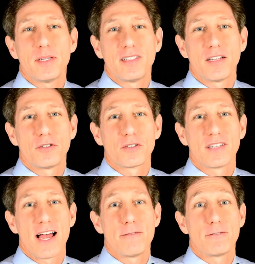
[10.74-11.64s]
Essentials
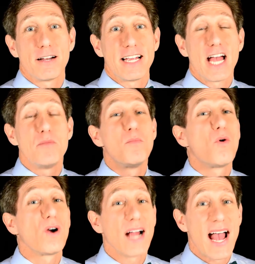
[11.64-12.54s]
library and
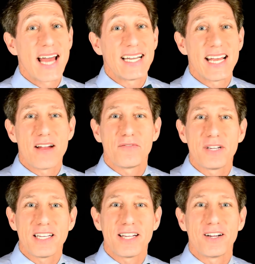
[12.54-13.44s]
more added
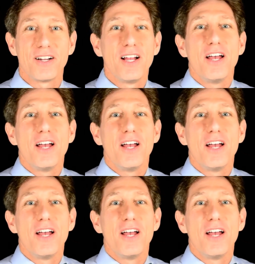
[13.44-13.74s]
every year,